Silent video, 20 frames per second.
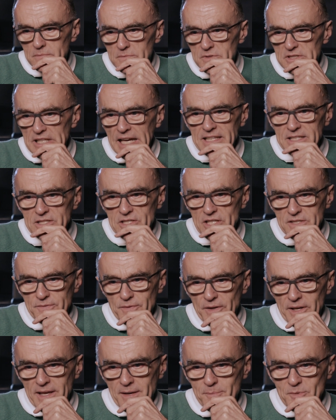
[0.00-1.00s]
challenges
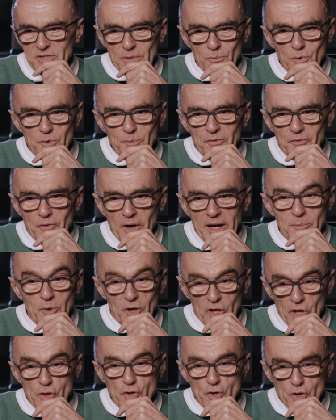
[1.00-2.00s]
for him, as it would be for
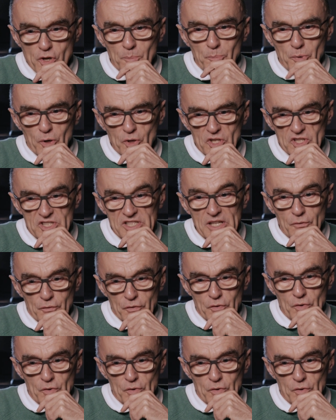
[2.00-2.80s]
anybody, and you can put yourself